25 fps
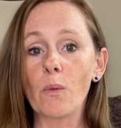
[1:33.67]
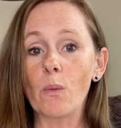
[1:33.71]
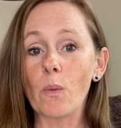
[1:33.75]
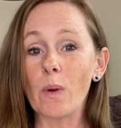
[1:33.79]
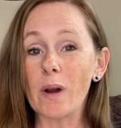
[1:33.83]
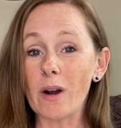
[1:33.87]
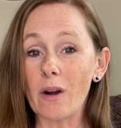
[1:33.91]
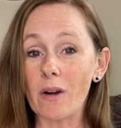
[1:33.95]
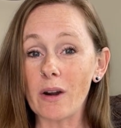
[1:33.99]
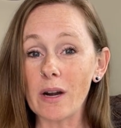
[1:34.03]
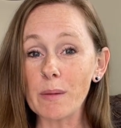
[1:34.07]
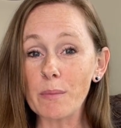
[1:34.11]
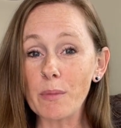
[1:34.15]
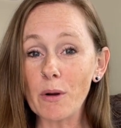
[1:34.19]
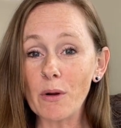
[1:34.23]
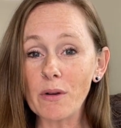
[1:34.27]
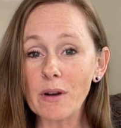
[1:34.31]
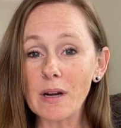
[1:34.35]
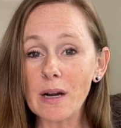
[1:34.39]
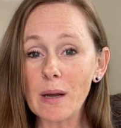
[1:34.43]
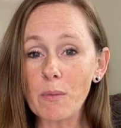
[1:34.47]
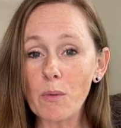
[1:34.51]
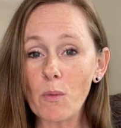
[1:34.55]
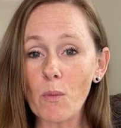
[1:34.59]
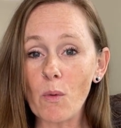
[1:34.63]
We'd already
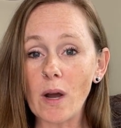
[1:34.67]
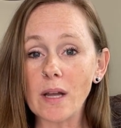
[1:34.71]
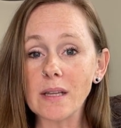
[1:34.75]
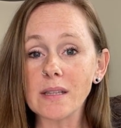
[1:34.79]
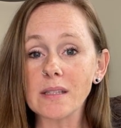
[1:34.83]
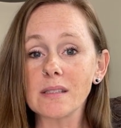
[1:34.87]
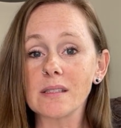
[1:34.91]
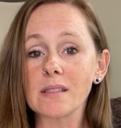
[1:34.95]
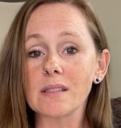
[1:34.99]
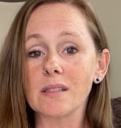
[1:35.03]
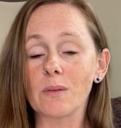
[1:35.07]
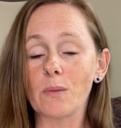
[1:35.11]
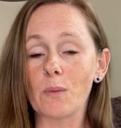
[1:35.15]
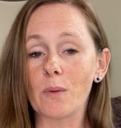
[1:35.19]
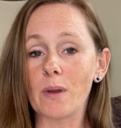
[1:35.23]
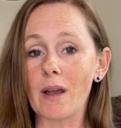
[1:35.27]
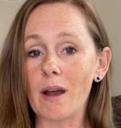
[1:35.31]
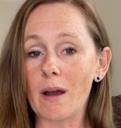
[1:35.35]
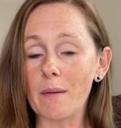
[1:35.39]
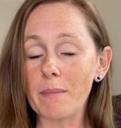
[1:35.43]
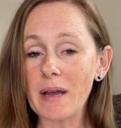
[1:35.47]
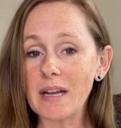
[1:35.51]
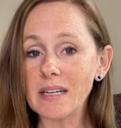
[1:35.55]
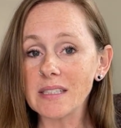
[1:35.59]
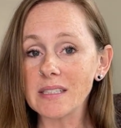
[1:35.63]
broken up once, we
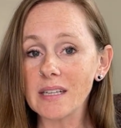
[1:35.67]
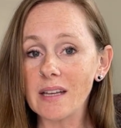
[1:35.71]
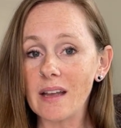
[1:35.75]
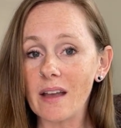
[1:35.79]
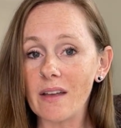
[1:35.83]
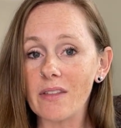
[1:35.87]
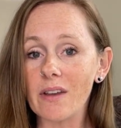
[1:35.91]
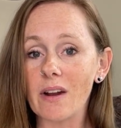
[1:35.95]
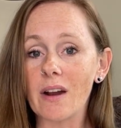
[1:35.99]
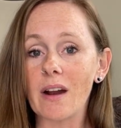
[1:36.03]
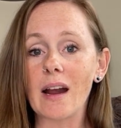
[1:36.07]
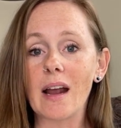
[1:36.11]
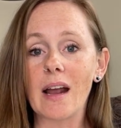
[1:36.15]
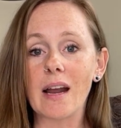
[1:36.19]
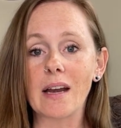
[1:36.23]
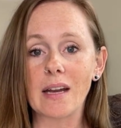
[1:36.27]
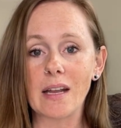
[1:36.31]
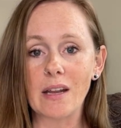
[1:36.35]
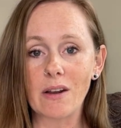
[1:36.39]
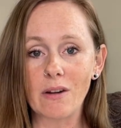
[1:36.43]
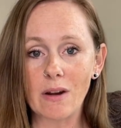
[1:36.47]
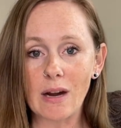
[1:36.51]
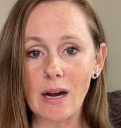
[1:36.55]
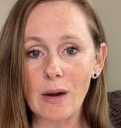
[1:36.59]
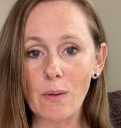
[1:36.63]
got back together, and
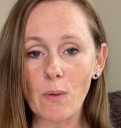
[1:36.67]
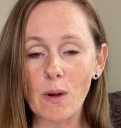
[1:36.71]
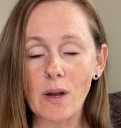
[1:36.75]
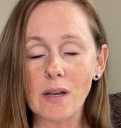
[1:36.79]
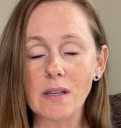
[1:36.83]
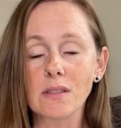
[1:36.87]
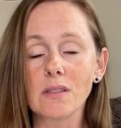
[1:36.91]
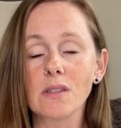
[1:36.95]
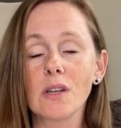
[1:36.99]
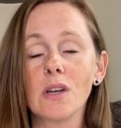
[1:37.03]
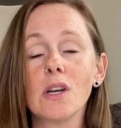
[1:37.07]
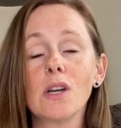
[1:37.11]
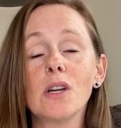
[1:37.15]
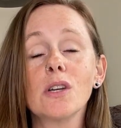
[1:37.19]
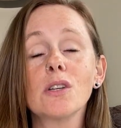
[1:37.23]
here I was,